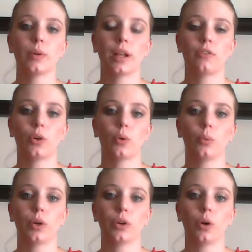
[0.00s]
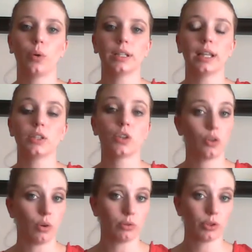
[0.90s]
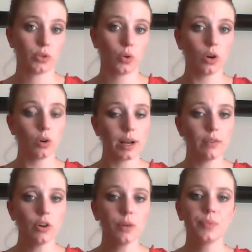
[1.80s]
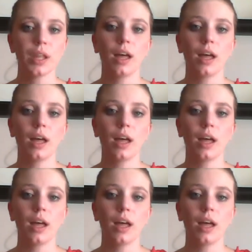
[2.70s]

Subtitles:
whenever we're going like to the grocery store or whatever,